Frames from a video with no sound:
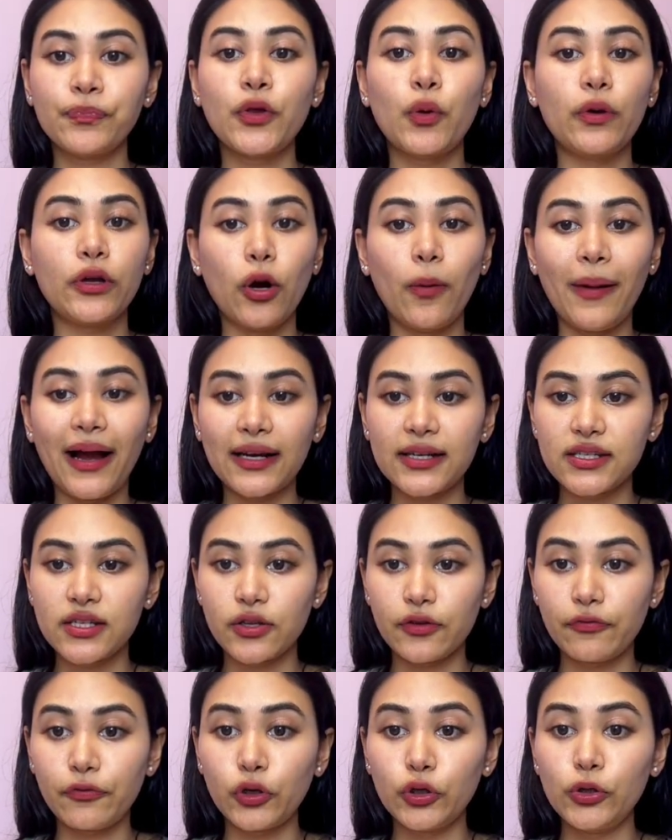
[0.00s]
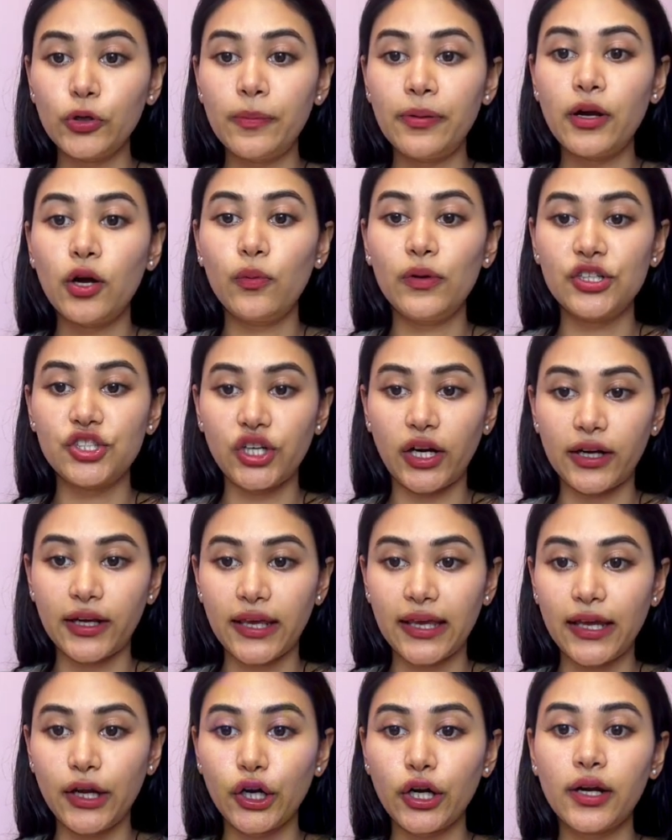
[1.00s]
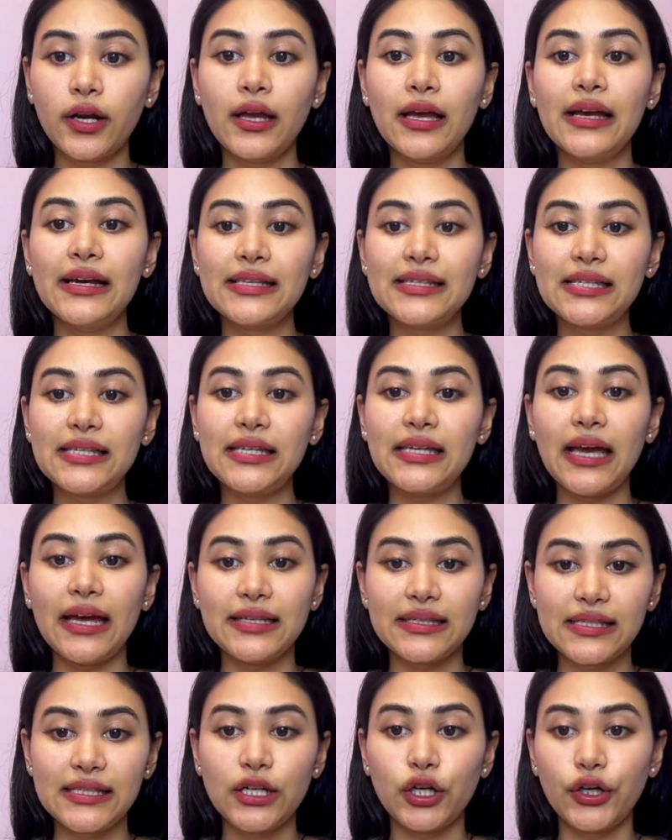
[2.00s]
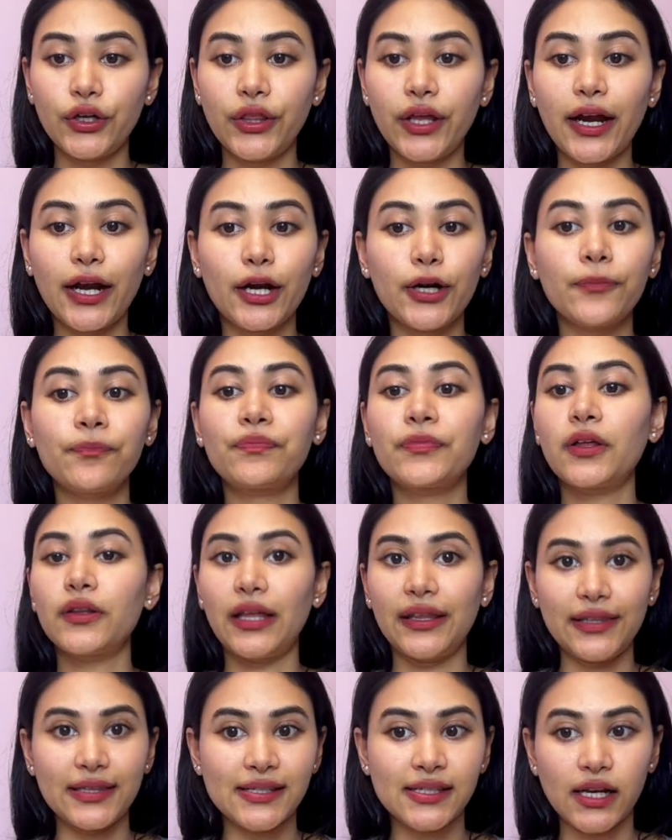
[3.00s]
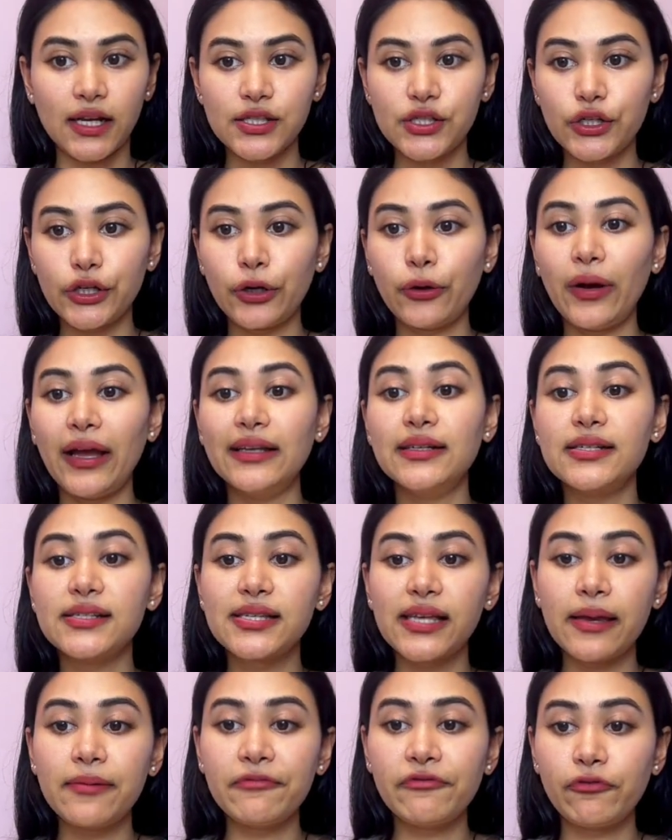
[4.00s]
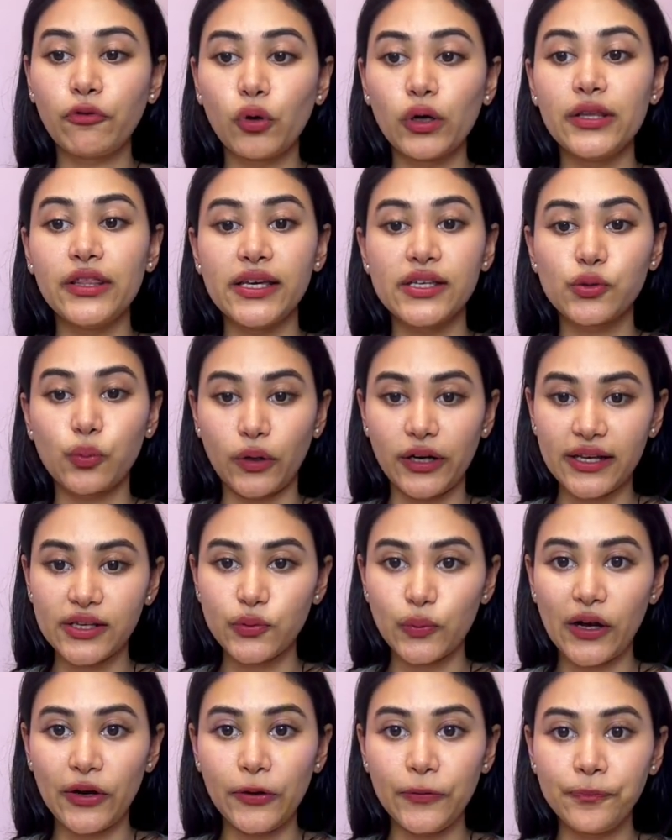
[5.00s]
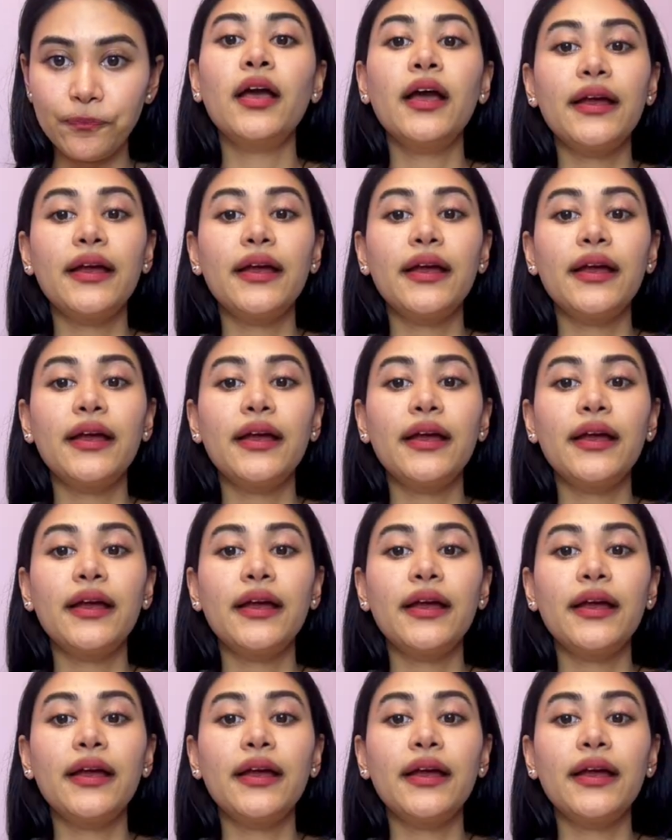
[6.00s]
We go back into the for loop, we check here, T and T are there, length is not 0, and same for this word as well.